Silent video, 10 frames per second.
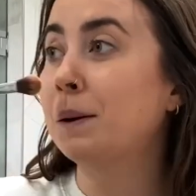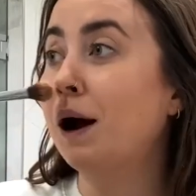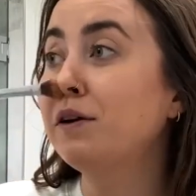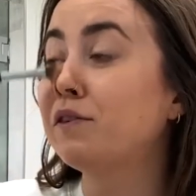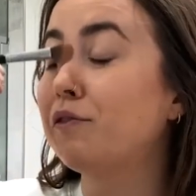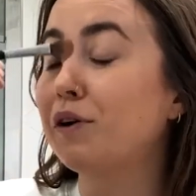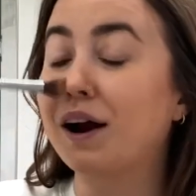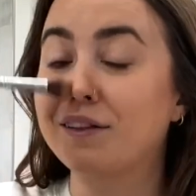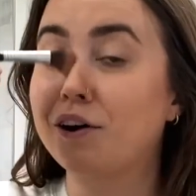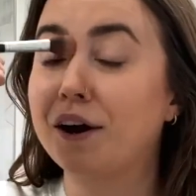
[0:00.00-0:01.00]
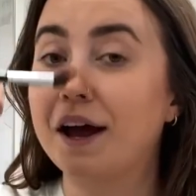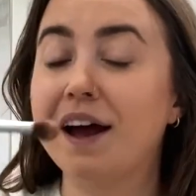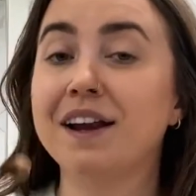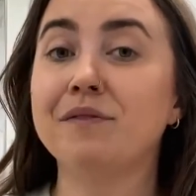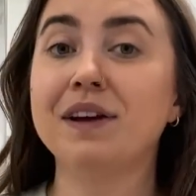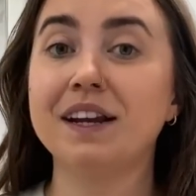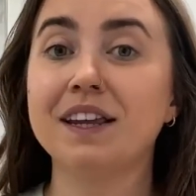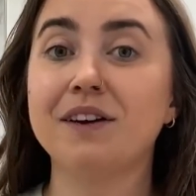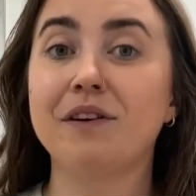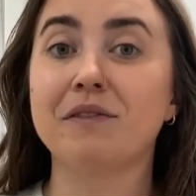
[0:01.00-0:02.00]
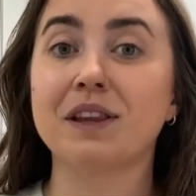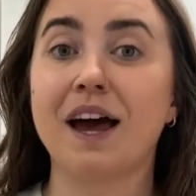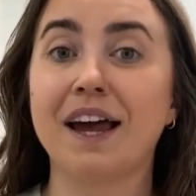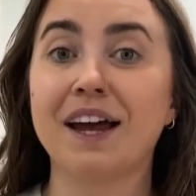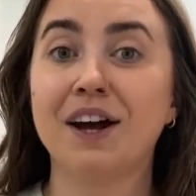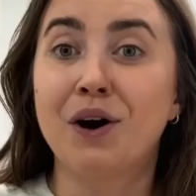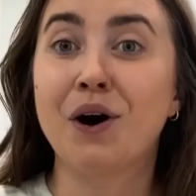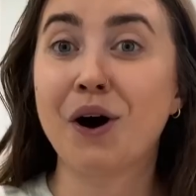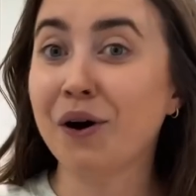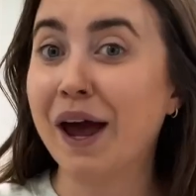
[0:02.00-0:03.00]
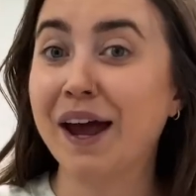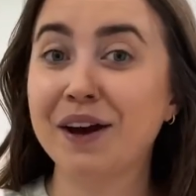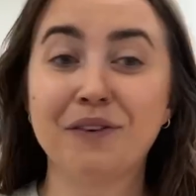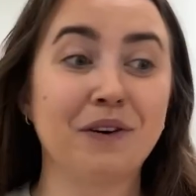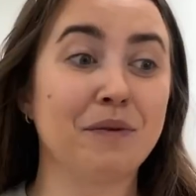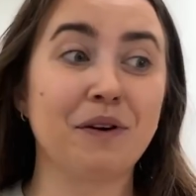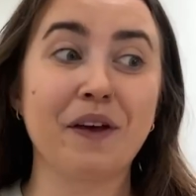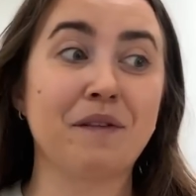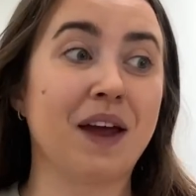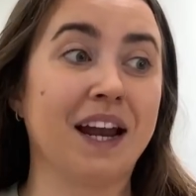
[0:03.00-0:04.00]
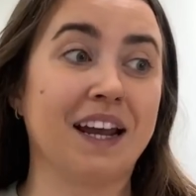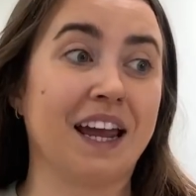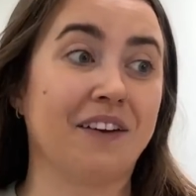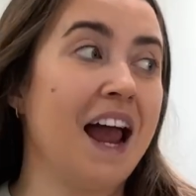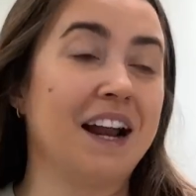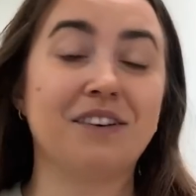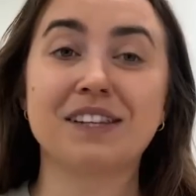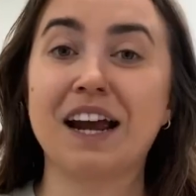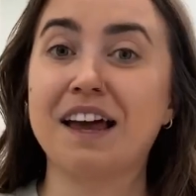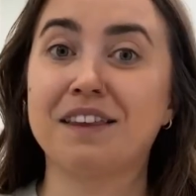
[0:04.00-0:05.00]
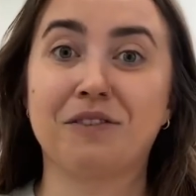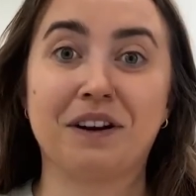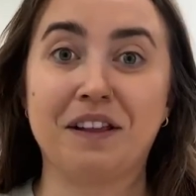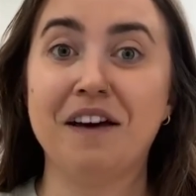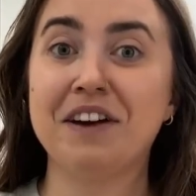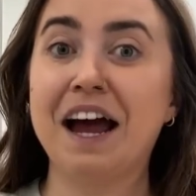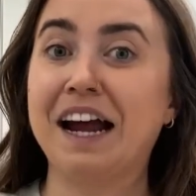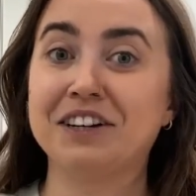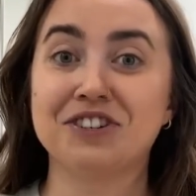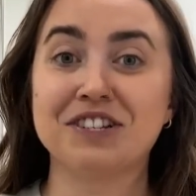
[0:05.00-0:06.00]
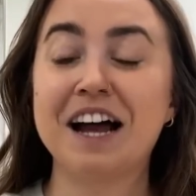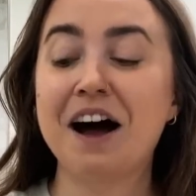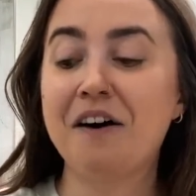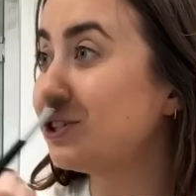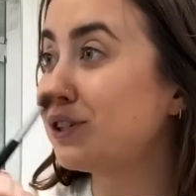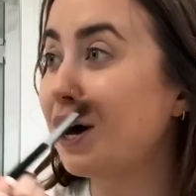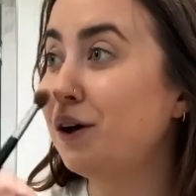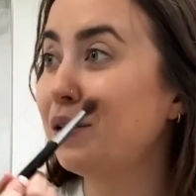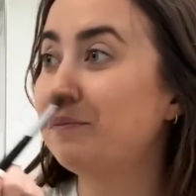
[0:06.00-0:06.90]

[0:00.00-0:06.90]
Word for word: I don't even know if we were out of the car yet. And immediately we were like, okay, we were both like panicking. And I was like, I think we're going to love it. I can just tell. Giselle,